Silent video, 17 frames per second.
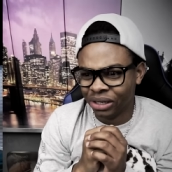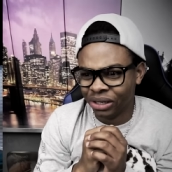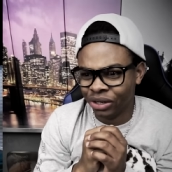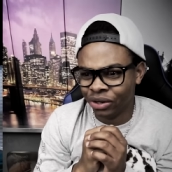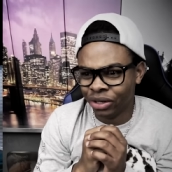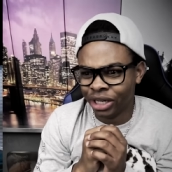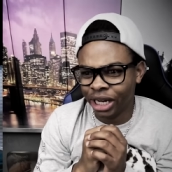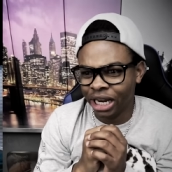
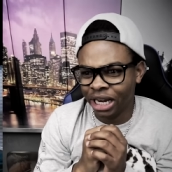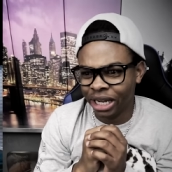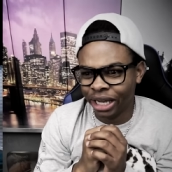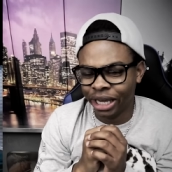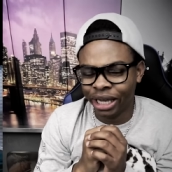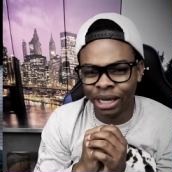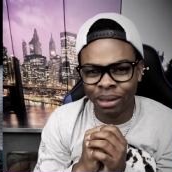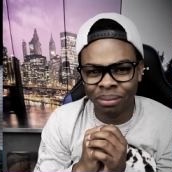You're
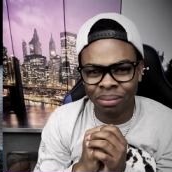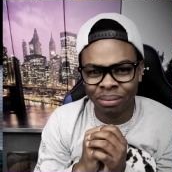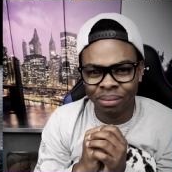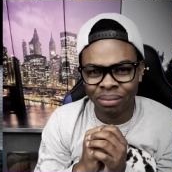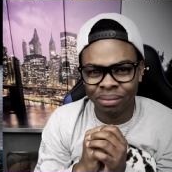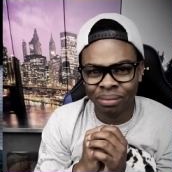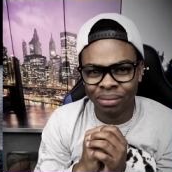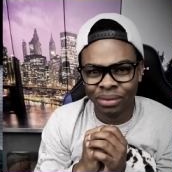dating him?
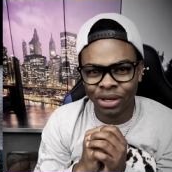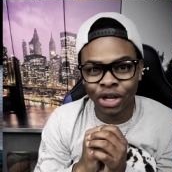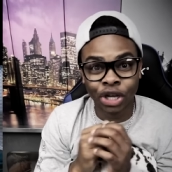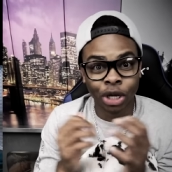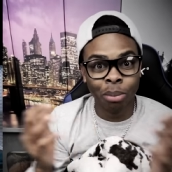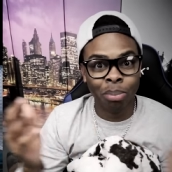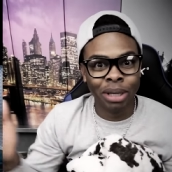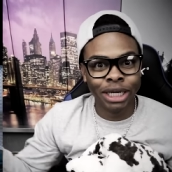You
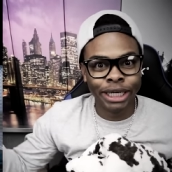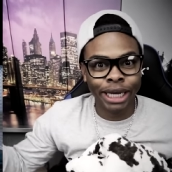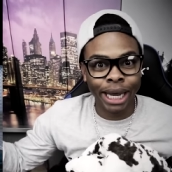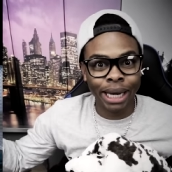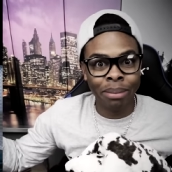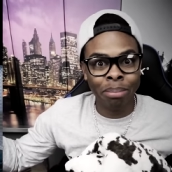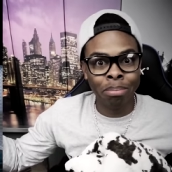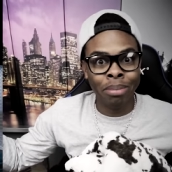could have been
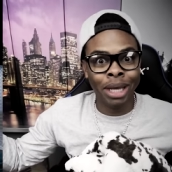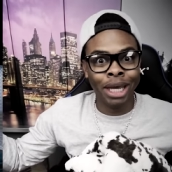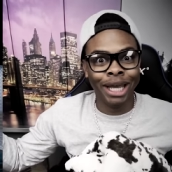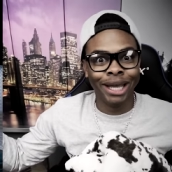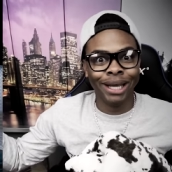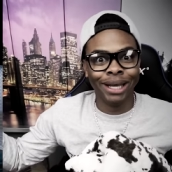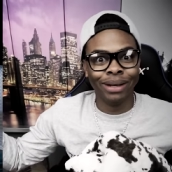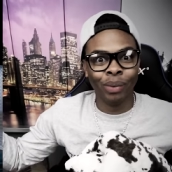dating
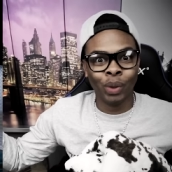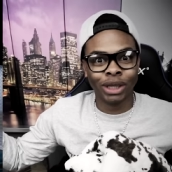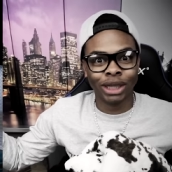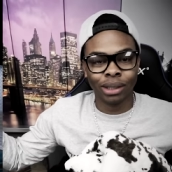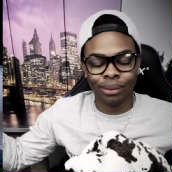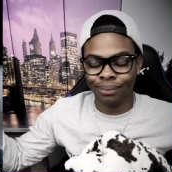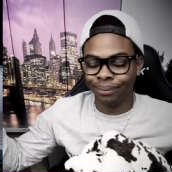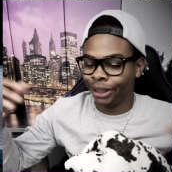me.
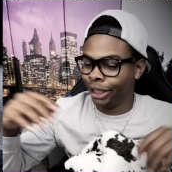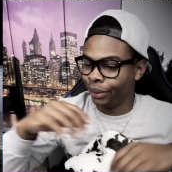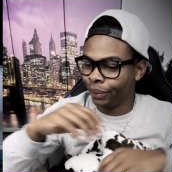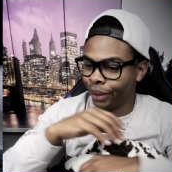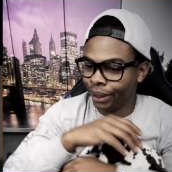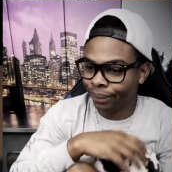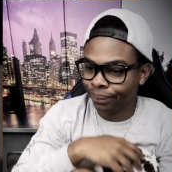What the? Anyway.